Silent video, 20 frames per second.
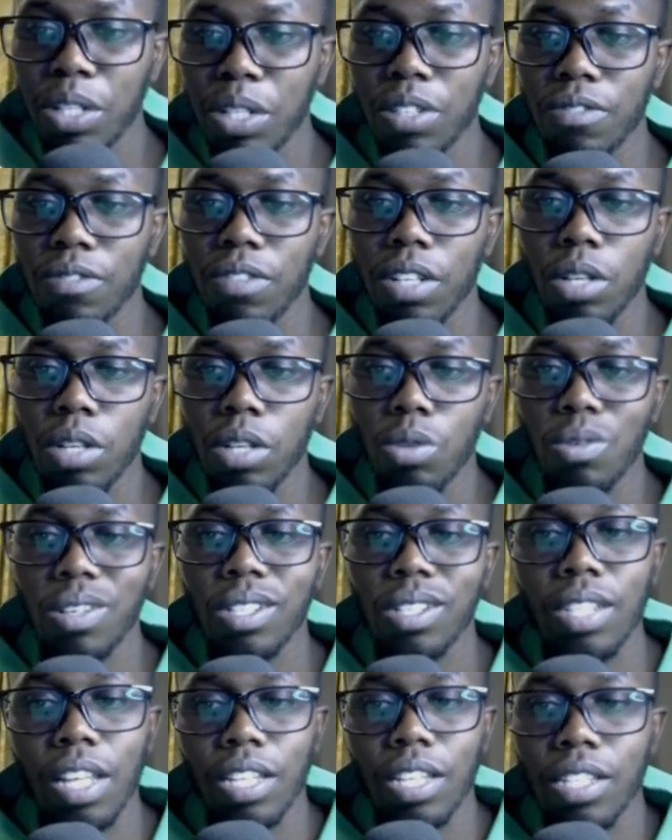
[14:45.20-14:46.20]
vile ku
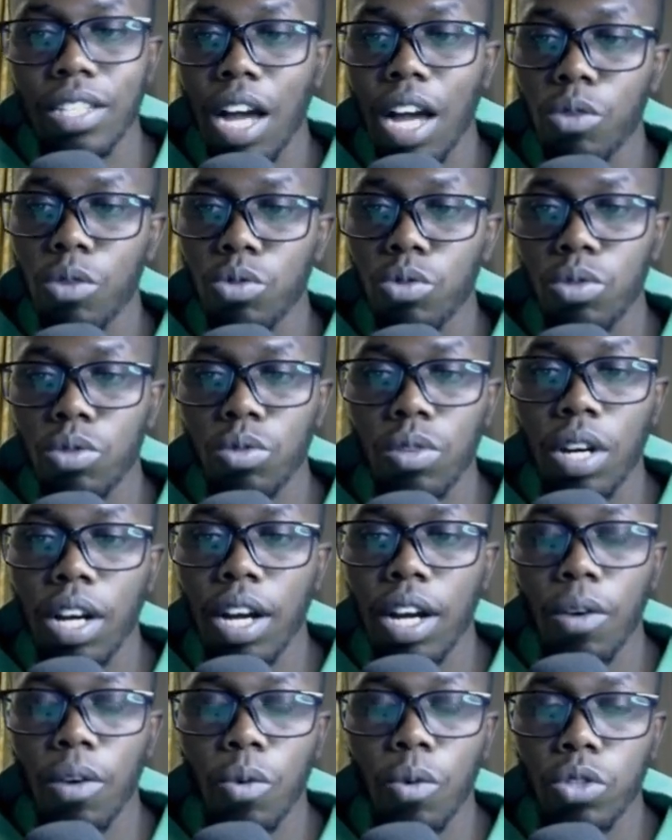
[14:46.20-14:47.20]
access how to
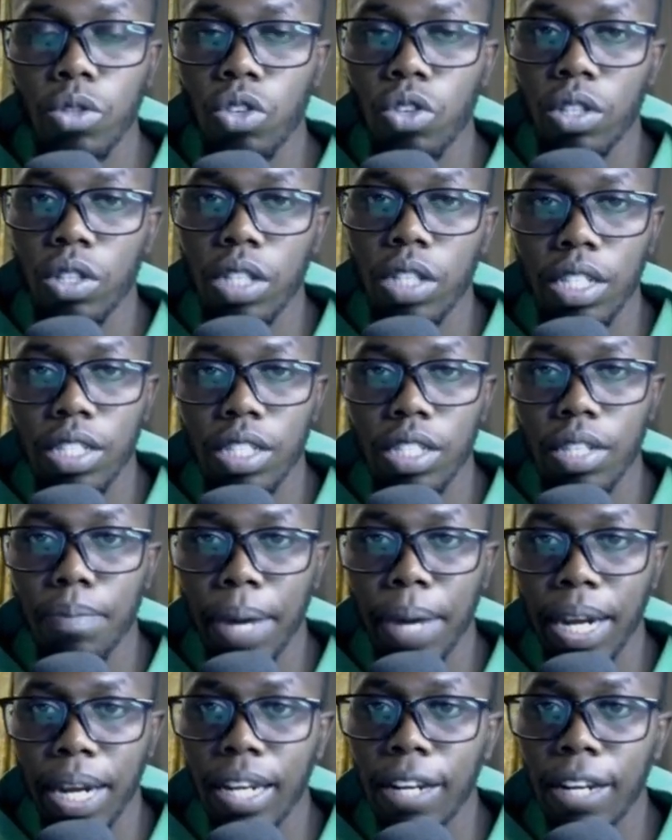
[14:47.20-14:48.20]
what you call the
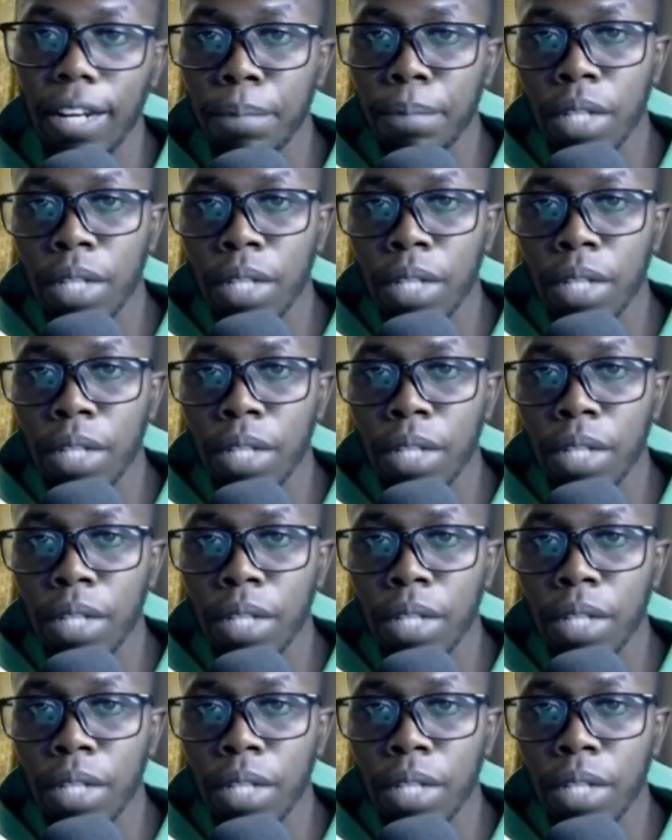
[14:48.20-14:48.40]
cPanel.